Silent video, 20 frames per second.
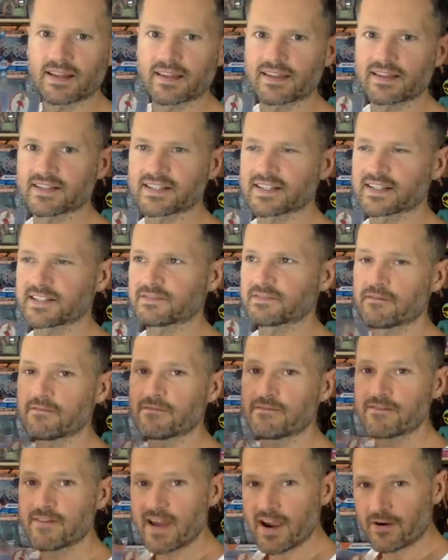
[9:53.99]
This is
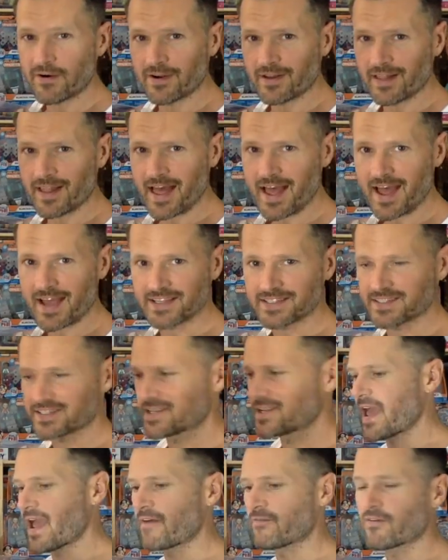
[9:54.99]
very
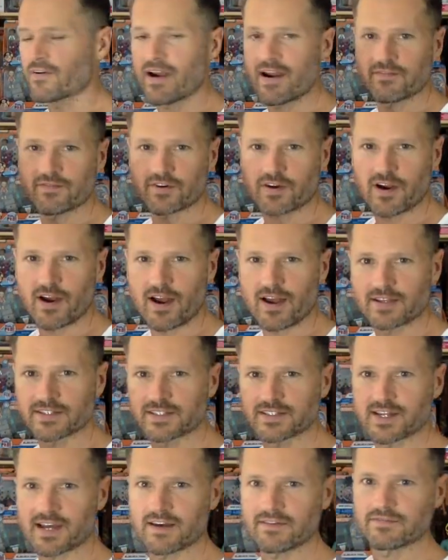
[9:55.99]
last Ever After High
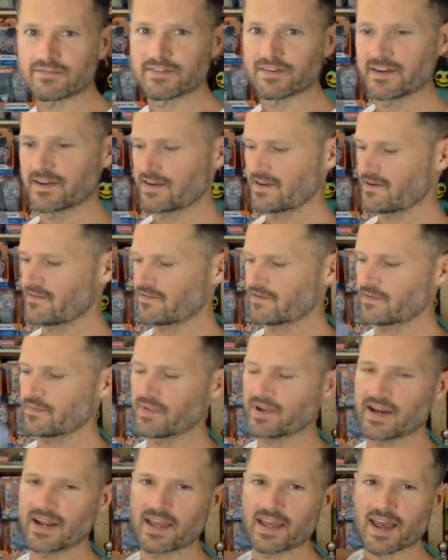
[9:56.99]
stuff for
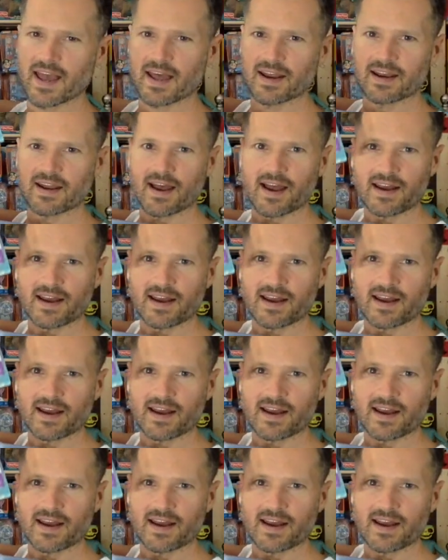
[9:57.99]
me to get.